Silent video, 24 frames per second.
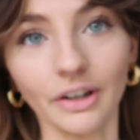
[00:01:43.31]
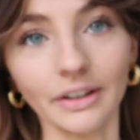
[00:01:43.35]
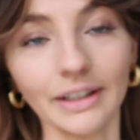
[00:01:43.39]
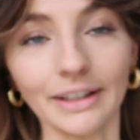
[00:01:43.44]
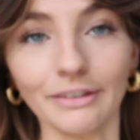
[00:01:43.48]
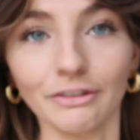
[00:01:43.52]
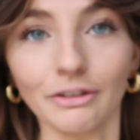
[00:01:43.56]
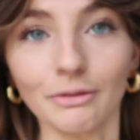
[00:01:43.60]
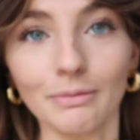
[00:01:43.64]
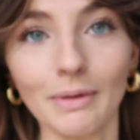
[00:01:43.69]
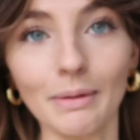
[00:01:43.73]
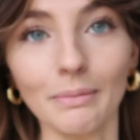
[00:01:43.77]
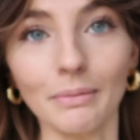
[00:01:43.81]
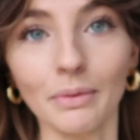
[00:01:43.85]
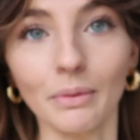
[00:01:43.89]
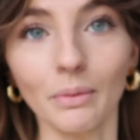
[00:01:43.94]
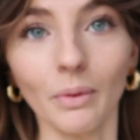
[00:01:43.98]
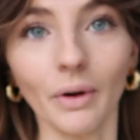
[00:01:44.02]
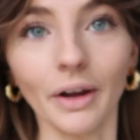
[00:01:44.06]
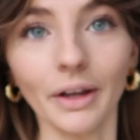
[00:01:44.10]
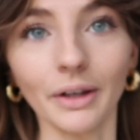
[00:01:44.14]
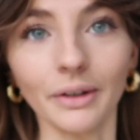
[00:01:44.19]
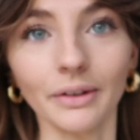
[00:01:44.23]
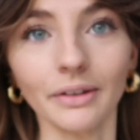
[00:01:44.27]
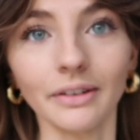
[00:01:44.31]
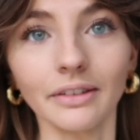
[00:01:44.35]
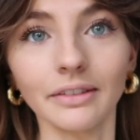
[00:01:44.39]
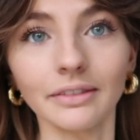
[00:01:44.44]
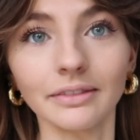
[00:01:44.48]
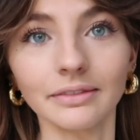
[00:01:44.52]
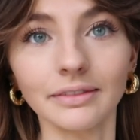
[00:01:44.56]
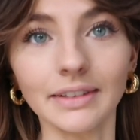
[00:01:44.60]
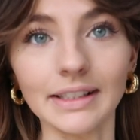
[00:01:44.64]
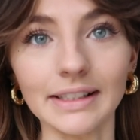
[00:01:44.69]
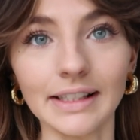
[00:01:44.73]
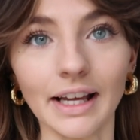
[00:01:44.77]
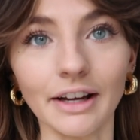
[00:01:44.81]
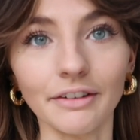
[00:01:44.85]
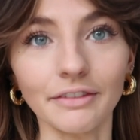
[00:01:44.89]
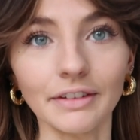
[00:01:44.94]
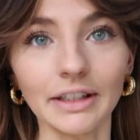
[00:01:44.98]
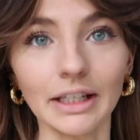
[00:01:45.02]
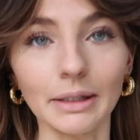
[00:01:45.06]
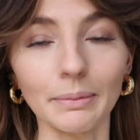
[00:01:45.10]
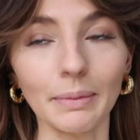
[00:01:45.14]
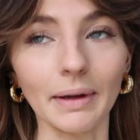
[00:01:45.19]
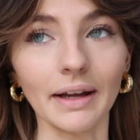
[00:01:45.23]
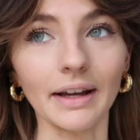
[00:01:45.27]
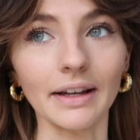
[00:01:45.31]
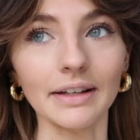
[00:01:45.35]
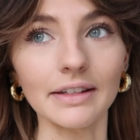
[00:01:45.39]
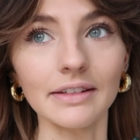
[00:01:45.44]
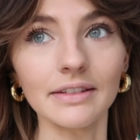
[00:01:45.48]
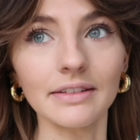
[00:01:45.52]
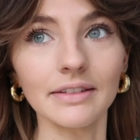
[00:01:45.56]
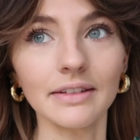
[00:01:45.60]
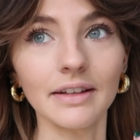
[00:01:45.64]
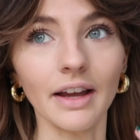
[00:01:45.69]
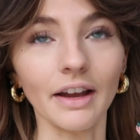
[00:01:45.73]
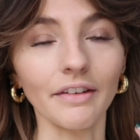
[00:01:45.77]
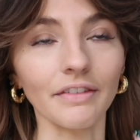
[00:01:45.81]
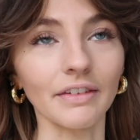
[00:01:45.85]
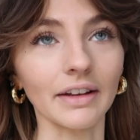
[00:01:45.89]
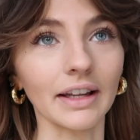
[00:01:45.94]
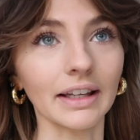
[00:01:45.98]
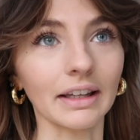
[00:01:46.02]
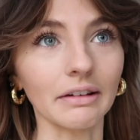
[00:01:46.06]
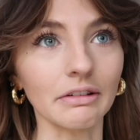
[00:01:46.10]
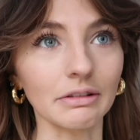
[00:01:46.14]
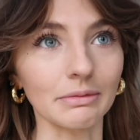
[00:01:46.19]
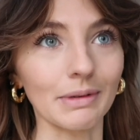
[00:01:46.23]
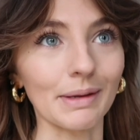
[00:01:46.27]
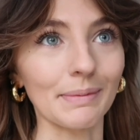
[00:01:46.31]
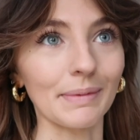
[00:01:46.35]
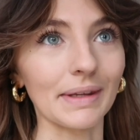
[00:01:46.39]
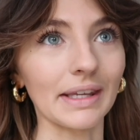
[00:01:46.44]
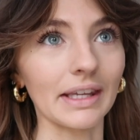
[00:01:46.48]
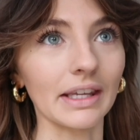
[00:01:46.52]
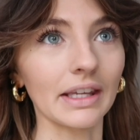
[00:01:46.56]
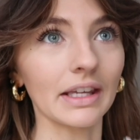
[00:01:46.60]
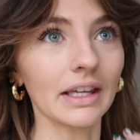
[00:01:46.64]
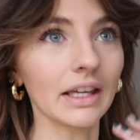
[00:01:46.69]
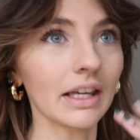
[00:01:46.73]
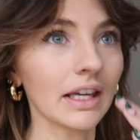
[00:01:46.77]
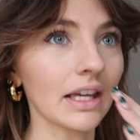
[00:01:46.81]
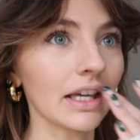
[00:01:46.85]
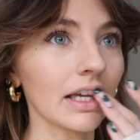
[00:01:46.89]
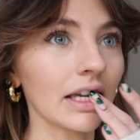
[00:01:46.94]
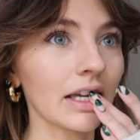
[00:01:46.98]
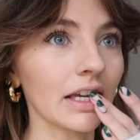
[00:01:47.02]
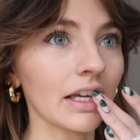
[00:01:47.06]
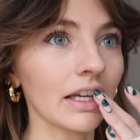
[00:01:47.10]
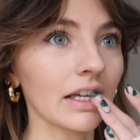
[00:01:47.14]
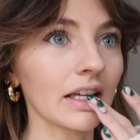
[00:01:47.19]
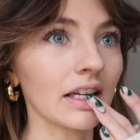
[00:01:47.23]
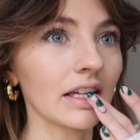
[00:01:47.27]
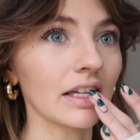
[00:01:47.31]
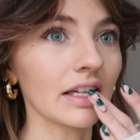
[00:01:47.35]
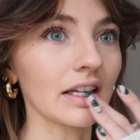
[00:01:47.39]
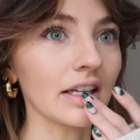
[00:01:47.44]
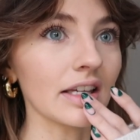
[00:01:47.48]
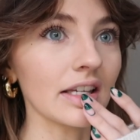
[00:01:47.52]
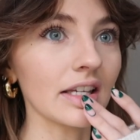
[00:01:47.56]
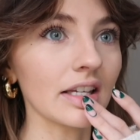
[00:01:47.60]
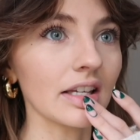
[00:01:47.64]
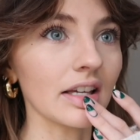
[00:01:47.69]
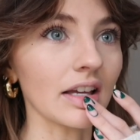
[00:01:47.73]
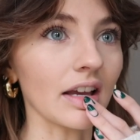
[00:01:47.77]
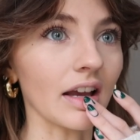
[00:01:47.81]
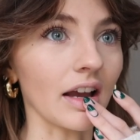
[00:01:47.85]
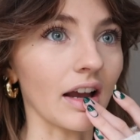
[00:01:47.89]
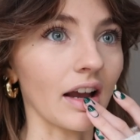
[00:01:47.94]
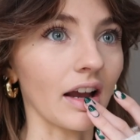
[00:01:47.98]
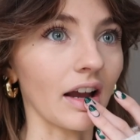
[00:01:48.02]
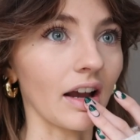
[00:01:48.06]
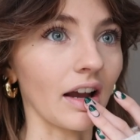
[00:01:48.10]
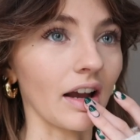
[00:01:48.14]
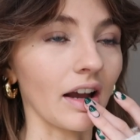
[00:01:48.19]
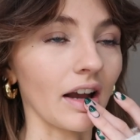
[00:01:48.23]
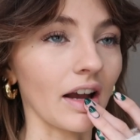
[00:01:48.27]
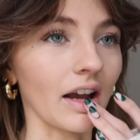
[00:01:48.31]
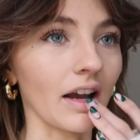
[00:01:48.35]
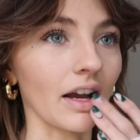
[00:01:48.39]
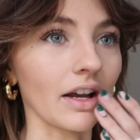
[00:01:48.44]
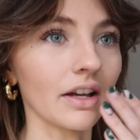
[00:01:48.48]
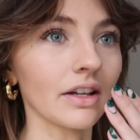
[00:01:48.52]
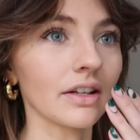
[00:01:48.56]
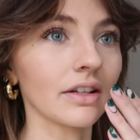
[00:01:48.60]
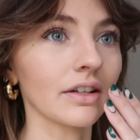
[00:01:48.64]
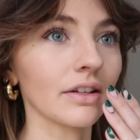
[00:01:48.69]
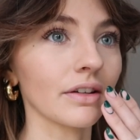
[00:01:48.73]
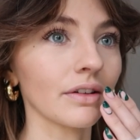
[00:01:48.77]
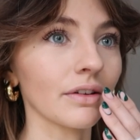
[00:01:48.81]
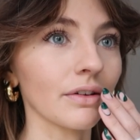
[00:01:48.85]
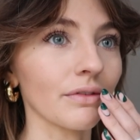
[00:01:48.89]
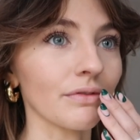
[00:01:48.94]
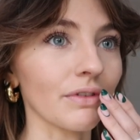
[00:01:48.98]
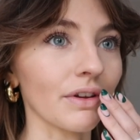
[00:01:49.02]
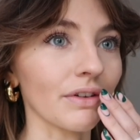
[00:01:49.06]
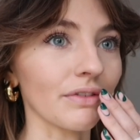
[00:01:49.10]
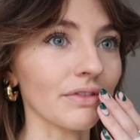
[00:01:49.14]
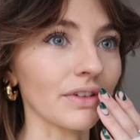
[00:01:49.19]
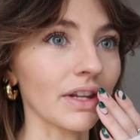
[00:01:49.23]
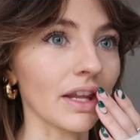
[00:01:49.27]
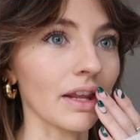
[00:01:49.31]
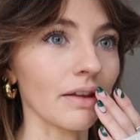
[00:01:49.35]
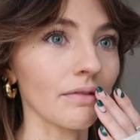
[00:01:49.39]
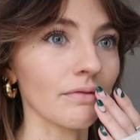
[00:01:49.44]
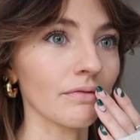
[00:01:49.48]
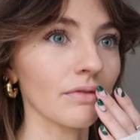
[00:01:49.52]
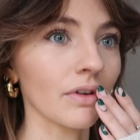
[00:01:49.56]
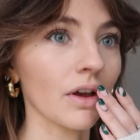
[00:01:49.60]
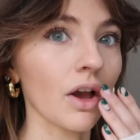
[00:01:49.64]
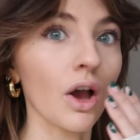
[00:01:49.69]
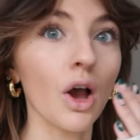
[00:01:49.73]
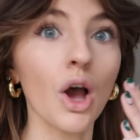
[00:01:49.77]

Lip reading: can't even remember what I got. Is that really bad? I feel like it was maybe 15th.